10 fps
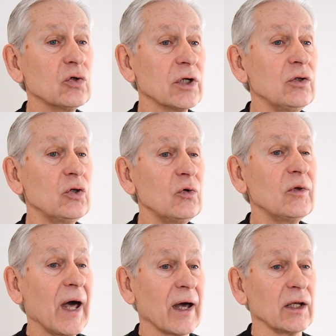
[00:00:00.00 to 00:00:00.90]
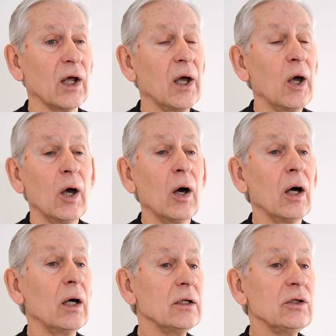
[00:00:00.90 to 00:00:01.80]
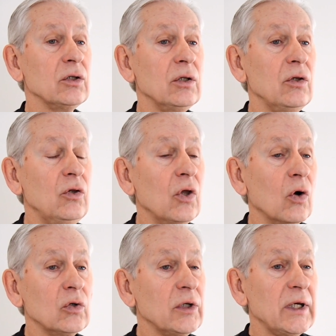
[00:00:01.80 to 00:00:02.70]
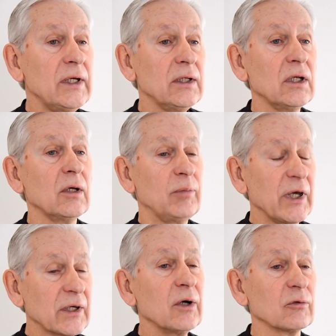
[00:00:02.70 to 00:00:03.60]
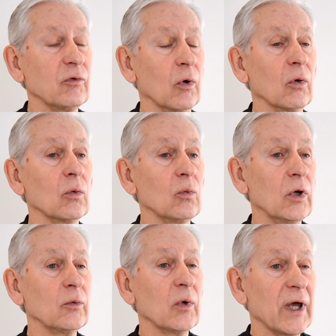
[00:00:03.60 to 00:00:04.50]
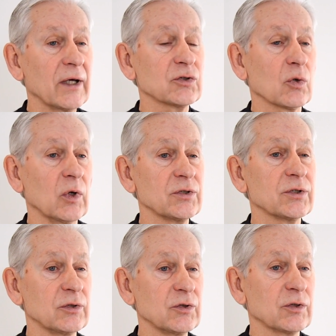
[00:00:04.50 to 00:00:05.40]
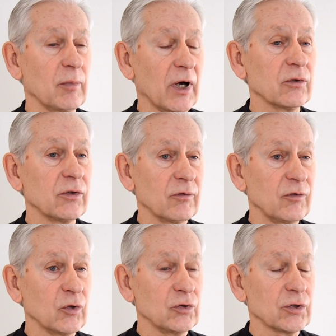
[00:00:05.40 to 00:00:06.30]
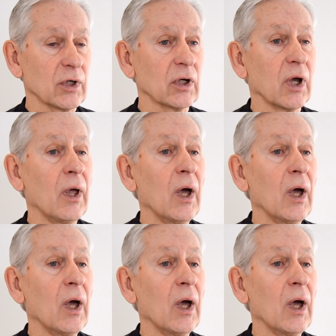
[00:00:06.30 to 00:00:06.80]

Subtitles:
You can do that. No need, be careful when we ask questions about the future.